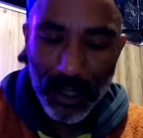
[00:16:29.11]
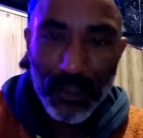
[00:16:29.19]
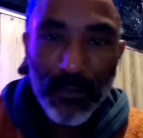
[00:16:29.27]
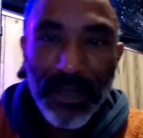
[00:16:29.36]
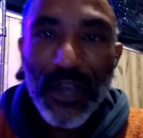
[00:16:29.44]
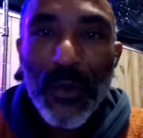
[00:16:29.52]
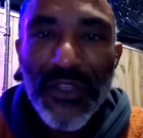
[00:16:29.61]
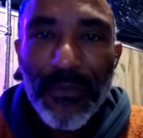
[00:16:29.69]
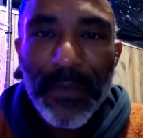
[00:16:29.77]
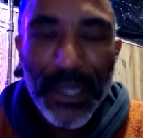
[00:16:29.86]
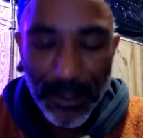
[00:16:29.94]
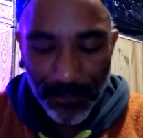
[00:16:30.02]
so bear with
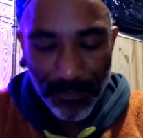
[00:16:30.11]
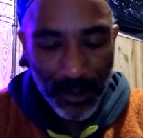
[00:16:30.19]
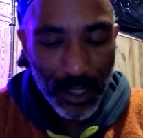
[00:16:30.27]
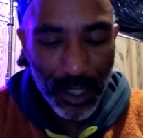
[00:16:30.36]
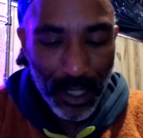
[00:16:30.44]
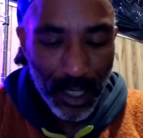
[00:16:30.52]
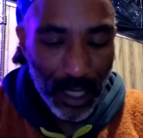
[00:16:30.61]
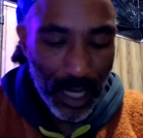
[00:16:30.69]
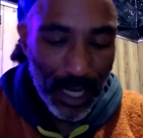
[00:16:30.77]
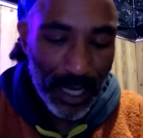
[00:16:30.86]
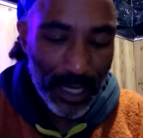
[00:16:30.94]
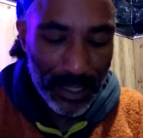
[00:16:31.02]
me.
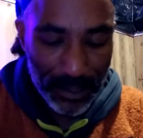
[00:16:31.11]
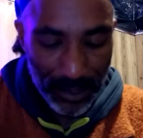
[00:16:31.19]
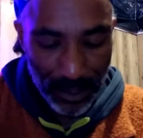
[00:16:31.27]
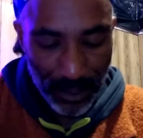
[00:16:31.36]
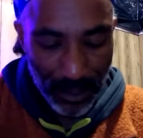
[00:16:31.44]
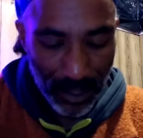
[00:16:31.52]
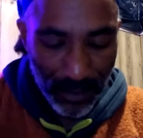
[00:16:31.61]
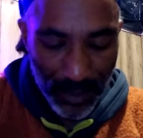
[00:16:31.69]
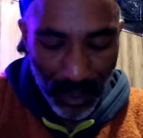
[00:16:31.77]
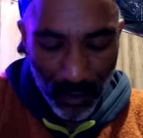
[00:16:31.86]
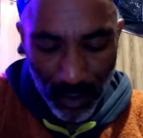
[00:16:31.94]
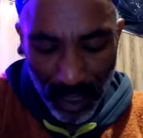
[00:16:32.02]
And there we
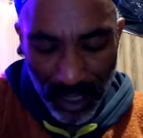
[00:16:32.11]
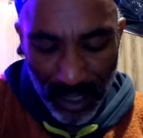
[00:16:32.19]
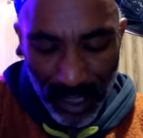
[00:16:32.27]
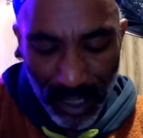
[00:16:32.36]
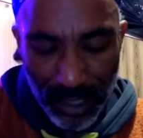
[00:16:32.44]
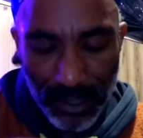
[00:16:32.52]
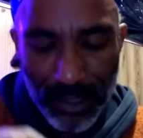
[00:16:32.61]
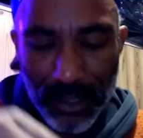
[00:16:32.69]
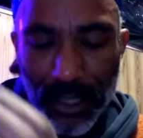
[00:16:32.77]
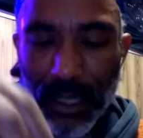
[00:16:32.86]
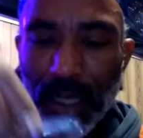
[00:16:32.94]
go. Oh, look at this.